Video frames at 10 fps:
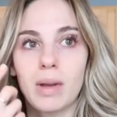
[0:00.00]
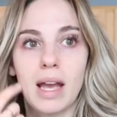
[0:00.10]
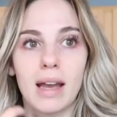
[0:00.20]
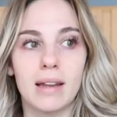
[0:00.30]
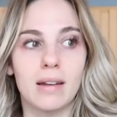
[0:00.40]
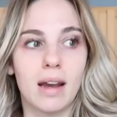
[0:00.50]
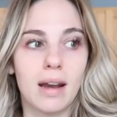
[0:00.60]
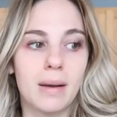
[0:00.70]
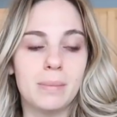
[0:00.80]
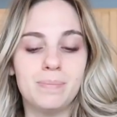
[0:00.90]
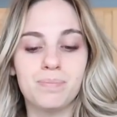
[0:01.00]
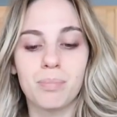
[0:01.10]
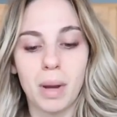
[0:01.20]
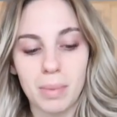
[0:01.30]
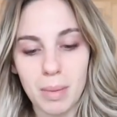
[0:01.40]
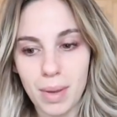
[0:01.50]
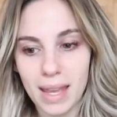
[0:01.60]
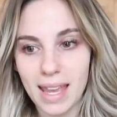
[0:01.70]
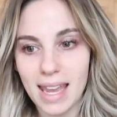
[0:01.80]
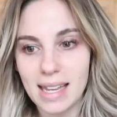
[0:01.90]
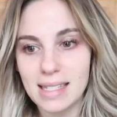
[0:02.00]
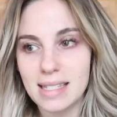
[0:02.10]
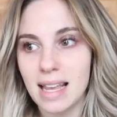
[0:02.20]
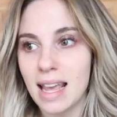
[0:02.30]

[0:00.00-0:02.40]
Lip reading: We had pumpkin pancakes,